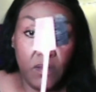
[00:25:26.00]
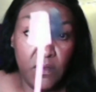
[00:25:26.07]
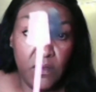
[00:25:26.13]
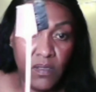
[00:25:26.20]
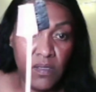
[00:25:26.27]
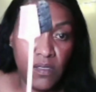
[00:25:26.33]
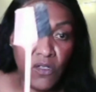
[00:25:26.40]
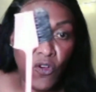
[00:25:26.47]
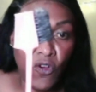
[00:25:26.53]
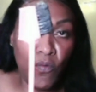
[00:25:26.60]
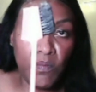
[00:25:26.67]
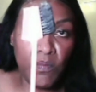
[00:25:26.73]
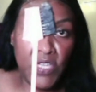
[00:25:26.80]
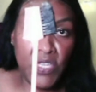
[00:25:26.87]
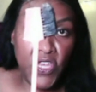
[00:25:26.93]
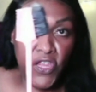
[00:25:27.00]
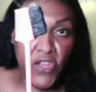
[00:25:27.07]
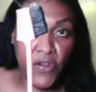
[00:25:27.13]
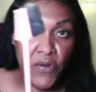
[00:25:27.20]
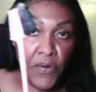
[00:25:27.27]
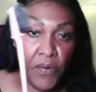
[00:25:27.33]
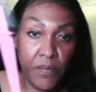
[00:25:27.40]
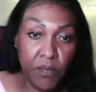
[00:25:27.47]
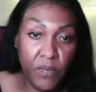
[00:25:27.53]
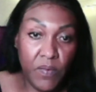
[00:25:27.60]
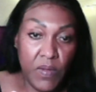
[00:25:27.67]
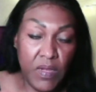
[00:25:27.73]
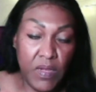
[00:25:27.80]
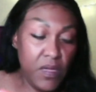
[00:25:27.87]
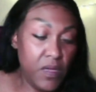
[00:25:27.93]
combs here,
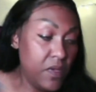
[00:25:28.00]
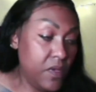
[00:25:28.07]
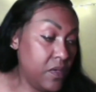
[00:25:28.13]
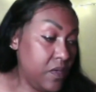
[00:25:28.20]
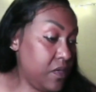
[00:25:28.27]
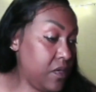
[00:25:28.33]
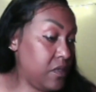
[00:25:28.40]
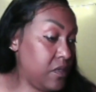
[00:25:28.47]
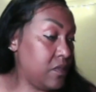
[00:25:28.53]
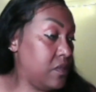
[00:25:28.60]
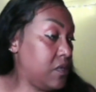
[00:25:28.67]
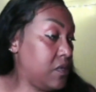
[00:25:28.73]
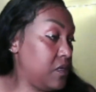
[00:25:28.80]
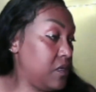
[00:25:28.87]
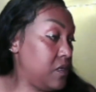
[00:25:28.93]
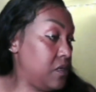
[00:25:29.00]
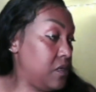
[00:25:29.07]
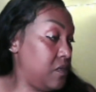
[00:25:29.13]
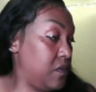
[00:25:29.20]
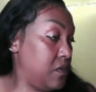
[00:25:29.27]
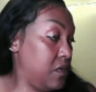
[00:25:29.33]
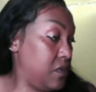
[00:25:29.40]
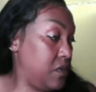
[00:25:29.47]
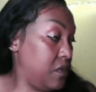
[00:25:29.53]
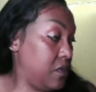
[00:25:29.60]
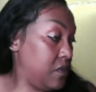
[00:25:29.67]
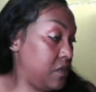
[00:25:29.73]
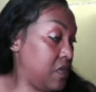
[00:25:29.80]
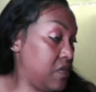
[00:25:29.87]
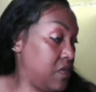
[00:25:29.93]
and then
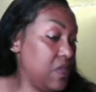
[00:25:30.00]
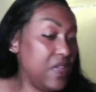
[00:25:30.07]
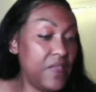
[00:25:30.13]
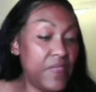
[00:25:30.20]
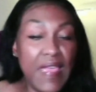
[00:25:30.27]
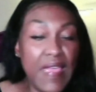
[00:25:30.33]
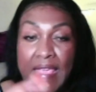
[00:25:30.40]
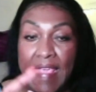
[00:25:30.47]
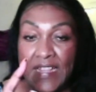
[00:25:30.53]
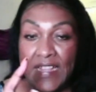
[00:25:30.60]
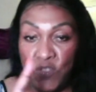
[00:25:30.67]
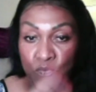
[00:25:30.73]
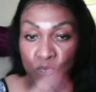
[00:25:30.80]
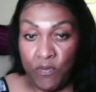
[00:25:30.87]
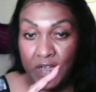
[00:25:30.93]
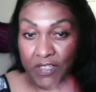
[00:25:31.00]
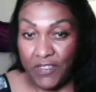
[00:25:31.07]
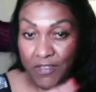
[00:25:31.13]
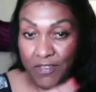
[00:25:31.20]
the edge brush.